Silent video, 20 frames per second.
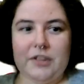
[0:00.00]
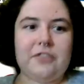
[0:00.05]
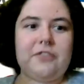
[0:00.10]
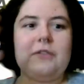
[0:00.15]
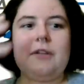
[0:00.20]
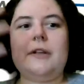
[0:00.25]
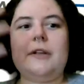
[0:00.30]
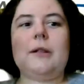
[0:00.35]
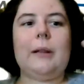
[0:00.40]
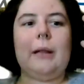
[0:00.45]
with
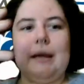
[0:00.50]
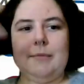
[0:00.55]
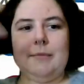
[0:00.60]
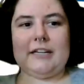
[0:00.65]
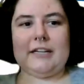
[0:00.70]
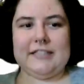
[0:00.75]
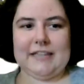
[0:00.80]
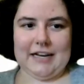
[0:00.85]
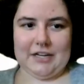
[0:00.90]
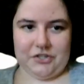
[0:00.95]

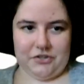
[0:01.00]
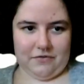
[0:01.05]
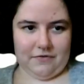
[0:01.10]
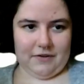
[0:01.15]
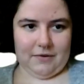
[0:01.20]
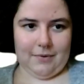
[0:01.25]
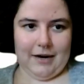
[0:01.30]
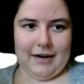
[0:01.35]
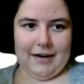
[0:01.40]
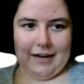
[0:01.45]
climate
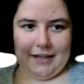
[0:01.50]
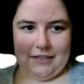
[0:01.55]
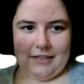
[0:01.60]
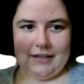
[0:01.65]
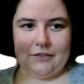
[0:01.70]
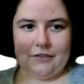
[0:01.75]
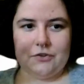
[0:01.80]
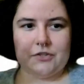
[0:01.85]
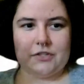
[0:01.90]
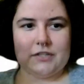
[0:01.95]
catastrophe, right? I
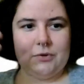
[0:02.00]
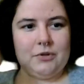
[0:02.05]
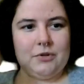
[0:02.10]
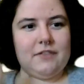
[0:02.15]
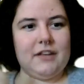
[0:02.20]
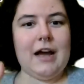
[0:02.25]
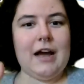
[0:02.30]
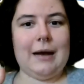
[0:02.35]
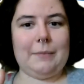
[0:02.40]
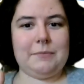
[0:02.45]
think there's sort
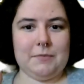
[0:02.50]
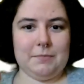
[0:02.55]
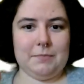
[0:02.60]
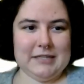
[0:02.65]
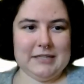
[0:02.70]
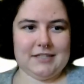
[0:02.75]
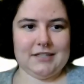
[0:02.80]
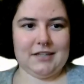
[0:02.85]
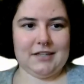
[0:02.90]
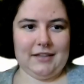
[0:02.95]
of the
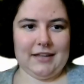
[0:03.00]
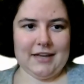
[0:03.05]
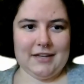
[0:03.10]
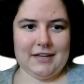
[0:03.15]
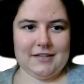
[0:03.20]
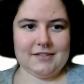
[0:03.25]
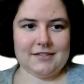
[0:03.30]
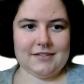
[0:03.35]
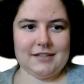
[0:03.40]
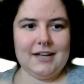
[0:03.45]
optimistic
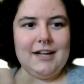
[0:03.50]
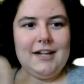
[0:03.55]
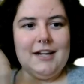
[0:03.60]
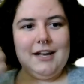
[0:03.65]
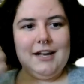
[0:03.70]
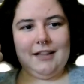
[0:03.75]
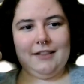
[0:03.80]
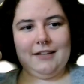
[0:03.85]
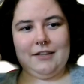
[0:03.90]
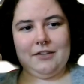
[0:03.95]
lens,
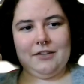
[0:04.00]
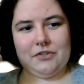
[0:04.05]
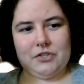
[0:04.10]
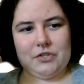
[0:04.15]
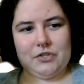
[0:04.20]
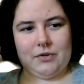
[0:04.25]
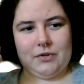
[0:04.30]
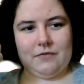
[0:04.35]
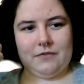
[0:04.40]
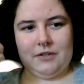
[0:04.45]
and then
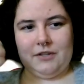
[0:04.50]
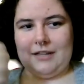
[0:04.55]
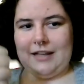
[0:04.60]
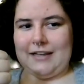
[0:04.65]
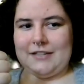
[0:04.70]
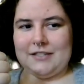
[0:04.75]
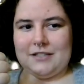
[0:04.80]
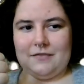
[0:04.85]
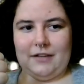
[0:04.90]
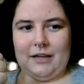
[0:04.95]
there's sort of the
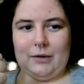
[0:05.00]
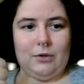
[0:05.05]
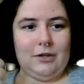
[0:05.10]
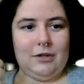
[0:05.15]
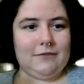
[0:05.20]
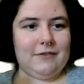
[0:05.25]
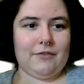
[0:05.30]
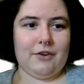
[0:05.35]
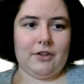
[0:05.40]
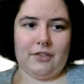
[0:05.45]
lens of like,
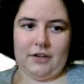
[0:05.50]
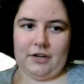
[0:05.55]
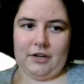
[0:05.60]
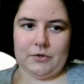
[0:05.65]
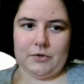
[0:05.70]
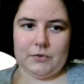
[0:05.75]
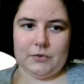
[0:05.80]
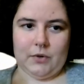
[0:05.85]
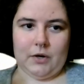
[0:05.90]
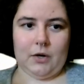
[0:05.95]
well, if everything
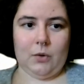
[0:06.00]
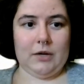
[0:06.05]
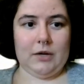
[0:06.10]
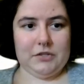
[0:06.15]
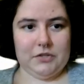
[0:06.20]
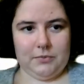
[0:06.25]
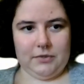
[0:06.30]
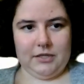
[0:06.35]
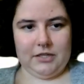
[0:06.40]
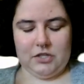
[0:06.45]
goes wrong,
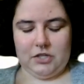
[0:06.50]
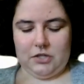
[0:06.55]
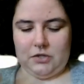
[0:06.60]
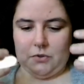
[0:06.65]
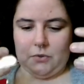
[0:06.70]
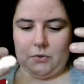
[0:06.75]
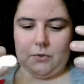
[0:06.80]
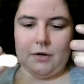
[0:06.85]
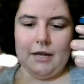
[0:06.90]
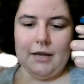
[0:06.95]
what do we
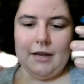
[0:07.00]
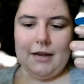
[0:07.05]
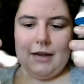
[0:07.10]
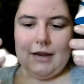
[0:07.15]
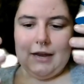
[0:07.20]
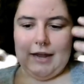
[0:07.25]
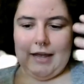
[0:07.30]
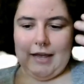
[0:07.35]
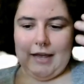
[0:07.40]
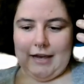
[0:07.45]
do?
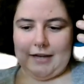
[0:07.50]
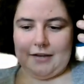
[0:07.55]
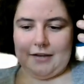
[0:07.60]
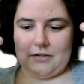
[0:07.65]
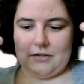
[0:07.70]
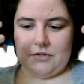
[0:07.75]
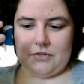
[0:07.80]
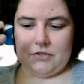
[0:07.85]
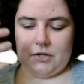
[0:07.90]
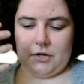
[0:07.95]

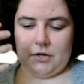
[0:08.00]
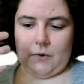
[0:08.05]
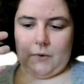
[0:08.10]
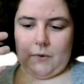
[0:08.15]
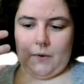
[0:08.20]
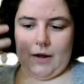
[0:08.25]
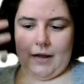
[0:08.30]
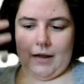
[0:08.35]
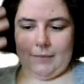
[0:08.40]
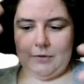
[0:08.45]
And
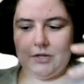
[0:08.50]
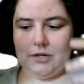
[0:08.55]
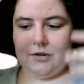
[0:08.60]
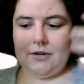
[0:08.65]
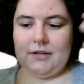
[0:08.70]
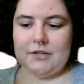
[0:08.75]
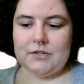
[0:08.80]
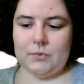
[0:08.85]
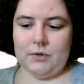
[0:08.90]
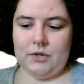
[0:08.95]
so I'm
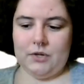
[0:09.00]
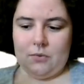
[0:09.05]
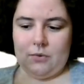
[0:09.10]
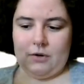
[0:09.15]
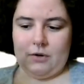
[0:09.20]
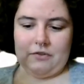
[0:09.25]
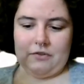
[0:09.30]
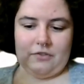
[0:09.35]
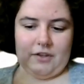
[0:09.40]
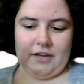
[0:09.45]
curious what
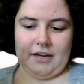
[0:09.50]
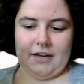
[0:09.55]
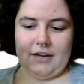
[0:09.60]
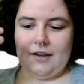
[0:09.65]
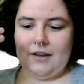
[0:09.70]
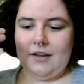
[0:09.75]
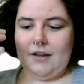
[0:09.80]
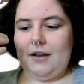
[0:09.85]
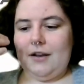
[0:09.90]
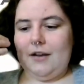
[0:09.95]
you all
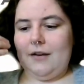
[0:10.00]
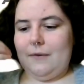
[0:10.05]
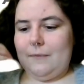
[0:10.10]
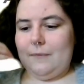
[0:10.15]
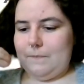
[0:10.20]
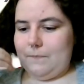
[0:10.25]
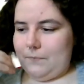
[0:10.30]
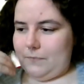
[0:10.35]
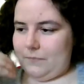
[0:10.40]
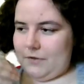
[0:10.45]
think,
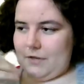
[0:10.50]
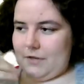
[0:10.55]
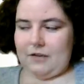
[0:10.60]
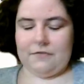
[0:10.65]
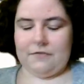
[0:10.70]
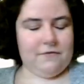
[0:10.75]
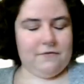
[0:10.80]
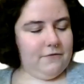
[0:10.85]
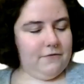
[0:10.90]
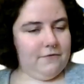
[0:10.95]

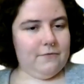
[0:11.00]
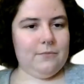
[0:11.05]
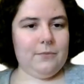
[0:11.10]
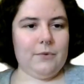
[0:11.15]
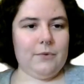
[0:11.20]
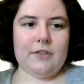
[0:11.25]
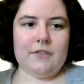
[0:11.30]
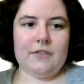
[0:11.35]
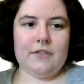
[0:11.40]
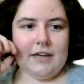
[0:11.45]
if
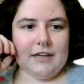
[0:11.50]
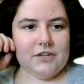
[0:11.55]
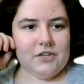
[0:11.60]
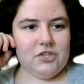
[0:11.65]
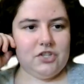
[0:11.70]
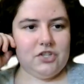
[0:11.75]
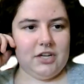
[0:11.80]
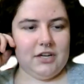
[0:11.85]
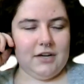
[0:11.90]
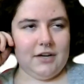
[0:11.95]
within the
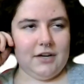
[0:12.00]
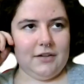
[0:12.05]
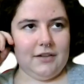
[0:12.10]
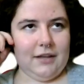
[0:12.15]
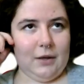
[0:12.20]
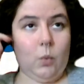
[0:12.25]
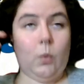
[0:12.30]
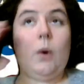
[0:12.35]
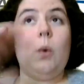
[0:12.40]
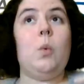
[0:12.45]
next year,
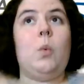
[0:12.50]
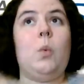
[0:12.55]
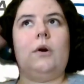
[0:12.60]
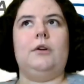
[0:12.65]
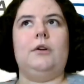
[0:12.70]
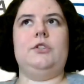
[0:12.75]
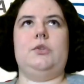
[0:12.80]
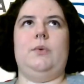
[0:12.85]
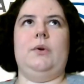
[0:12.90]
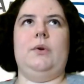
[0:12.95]
like what
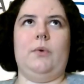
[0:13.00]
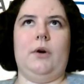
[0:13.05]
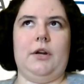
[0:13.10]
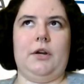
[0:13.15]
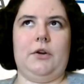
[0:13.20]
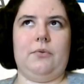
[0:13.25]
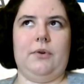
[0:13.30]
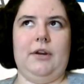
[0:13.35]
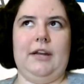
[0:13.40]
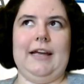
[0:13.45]
world do we want
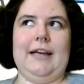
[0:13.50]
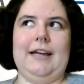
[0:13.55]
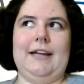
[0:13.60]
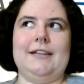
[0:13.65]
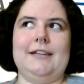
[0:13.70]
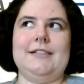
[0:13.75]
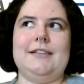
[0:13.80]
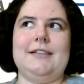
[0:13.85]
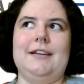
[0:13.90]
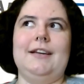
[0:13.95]
to
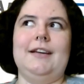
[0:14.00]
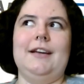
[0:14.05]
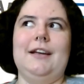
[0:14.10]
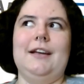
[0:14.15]
create